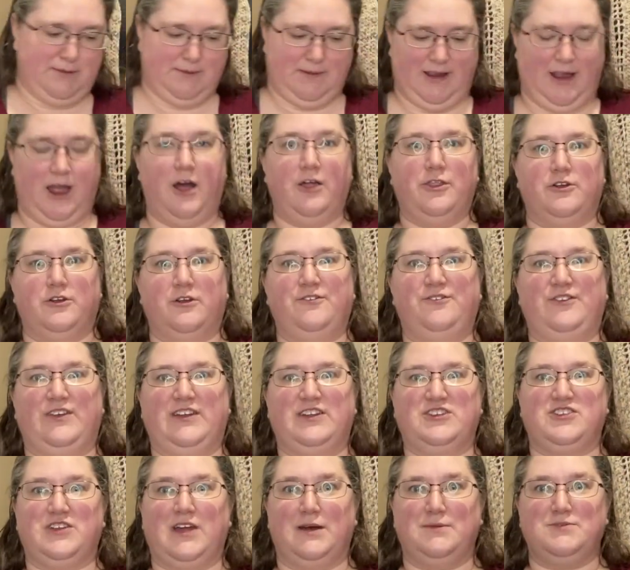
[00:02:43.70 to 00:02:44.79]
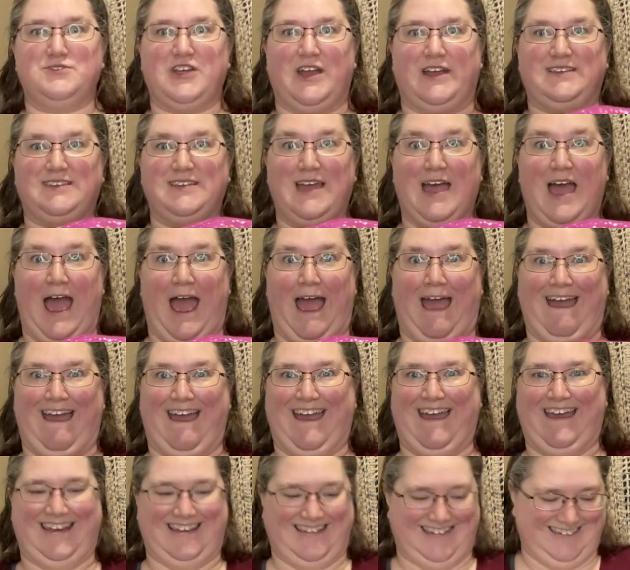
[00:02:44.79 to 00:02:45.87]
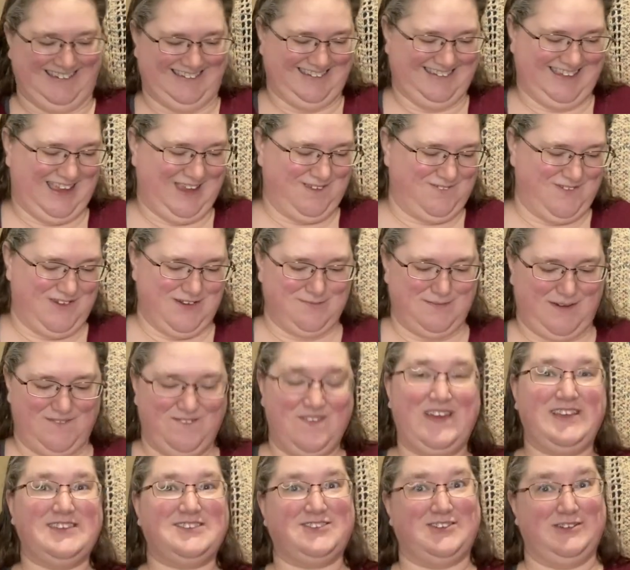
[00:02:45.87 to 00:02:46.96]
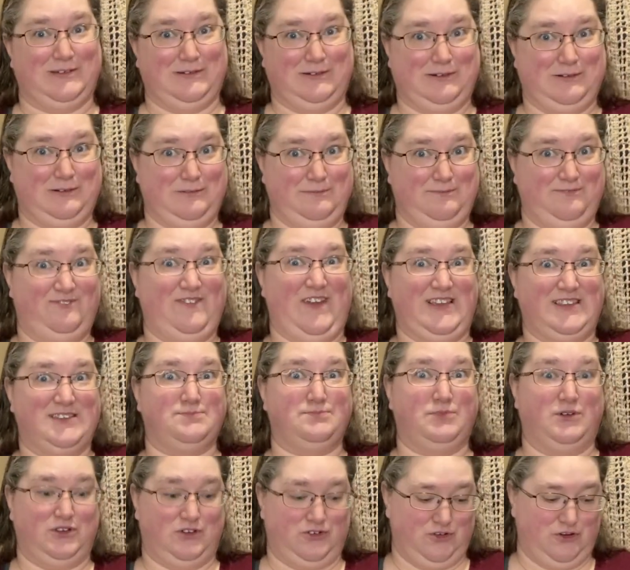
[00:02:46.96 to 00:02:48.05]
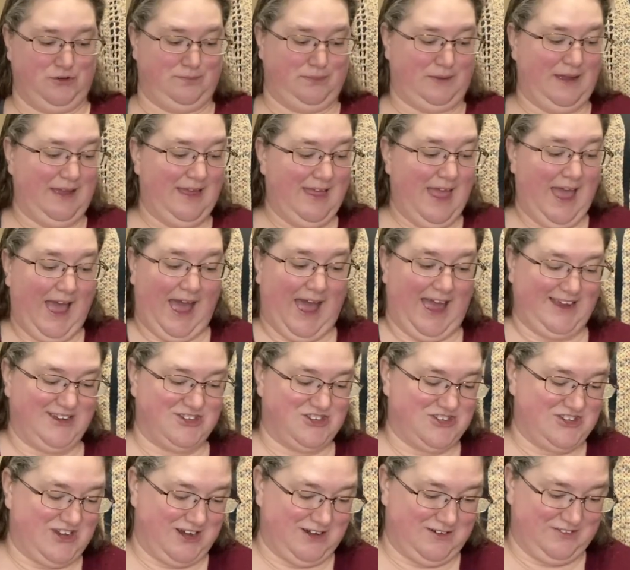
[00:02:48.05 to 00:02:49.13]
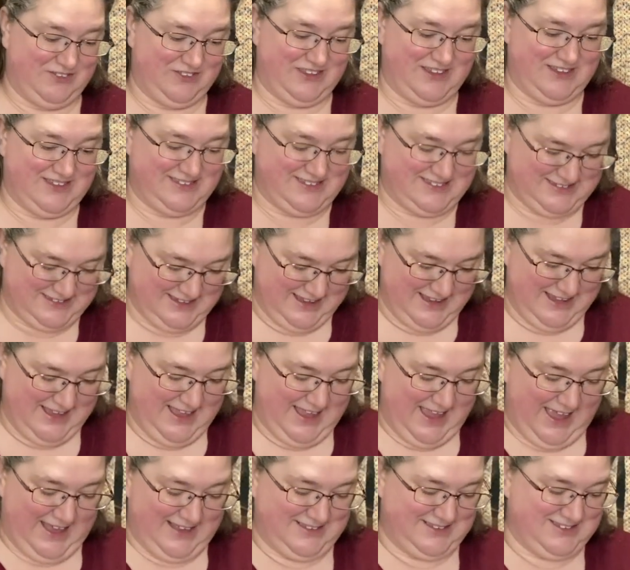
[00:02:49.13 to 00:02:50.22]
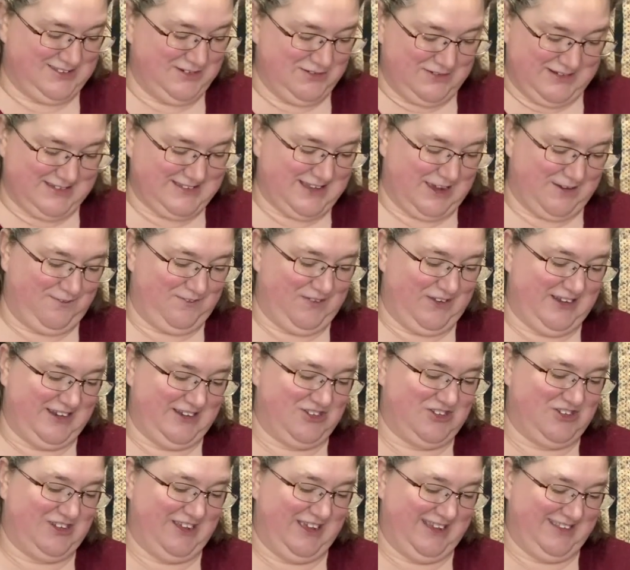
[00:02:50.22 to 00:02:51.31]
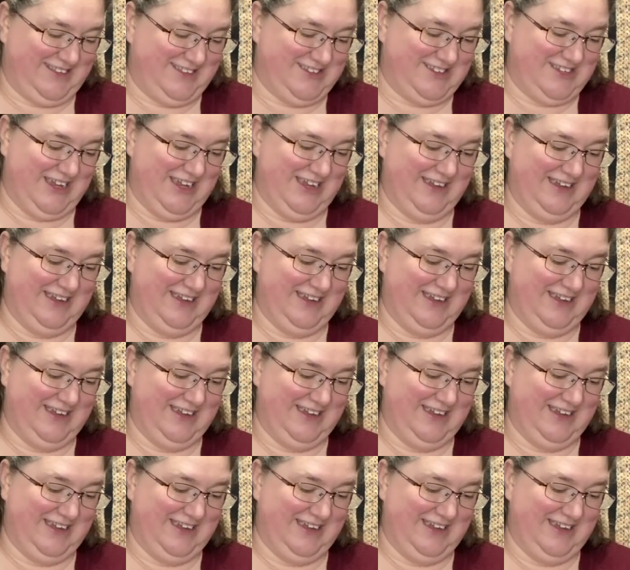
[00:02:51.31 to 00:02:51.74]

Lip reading: my other finished object. If you're in my Facebook group, I shared this as soon as I finished it.